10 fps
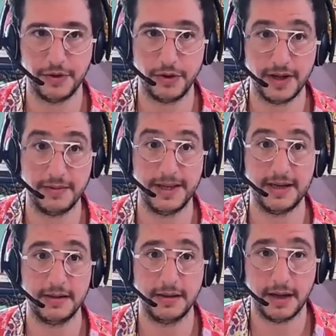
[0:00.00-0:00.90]
people who
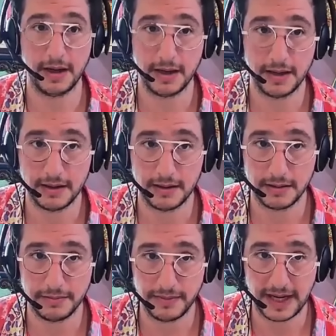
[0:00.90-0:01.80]
had been
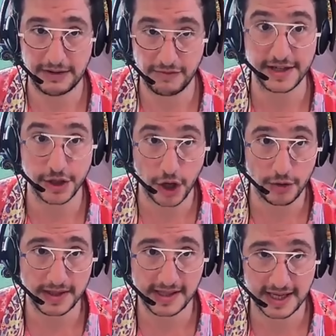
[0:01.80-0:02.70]
rendered